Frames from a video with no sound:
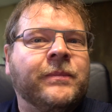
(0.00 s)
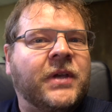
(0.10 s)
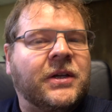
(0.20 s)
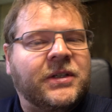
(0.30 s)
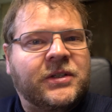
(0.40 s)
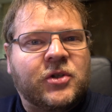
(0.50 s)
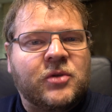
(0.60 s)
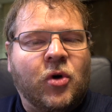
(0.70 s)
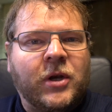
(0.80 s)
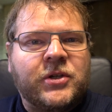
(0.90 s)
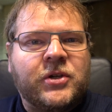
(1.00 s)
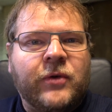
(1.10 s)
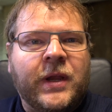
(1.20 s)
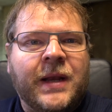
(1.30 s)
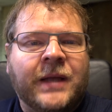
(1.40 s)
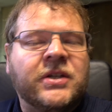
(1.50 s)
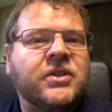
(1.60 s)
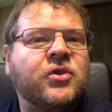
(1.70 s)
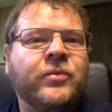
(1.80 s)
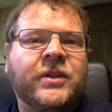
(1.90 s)
Because it's a smaller screen, I
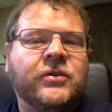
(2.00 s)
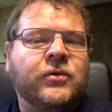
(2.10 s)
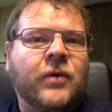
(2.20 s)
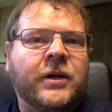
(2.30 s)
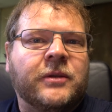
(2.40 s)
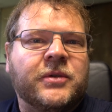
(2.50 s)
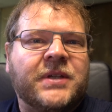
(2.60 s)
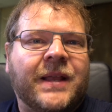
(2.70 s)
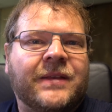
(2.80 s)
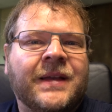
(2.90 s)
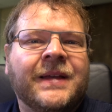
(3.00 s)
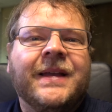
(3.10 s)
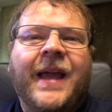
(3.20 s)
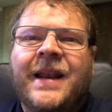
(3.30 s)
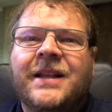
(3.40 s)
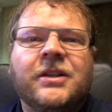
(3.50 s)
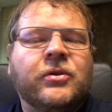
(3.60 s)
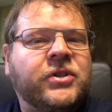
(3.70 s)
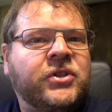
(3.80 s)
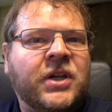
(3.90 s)
just zoom into 200%. And it
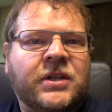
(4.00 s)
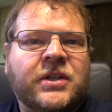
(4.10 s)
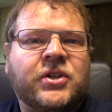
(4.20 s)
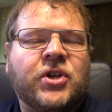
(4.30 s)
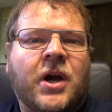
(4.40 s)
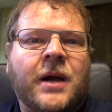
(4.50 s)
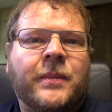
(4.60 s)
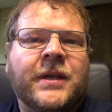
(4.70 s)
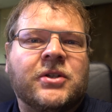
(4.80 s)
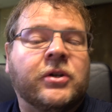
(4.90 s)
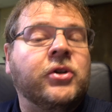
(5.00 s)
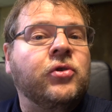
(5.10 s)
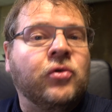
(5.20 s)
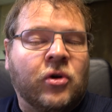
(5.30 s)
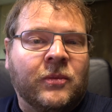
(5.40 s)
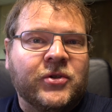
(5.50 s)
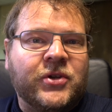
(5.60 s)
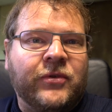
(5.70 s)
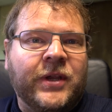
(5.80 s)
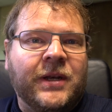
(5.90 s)
looks just as sharp as on a normal
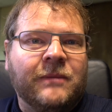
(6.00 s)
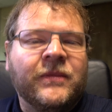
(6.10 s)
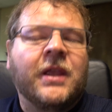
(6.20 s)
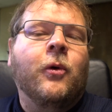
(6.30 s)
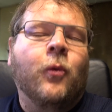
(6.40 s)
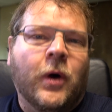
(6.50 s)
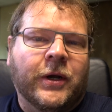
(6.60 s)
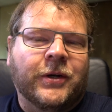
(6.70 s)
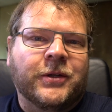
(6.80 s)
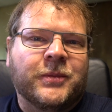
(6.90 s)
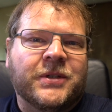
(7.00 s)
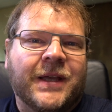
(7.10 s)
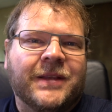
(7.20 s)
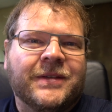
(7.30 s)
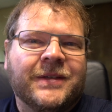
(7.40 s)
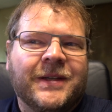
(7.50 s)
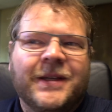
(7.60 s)
screen, 100%.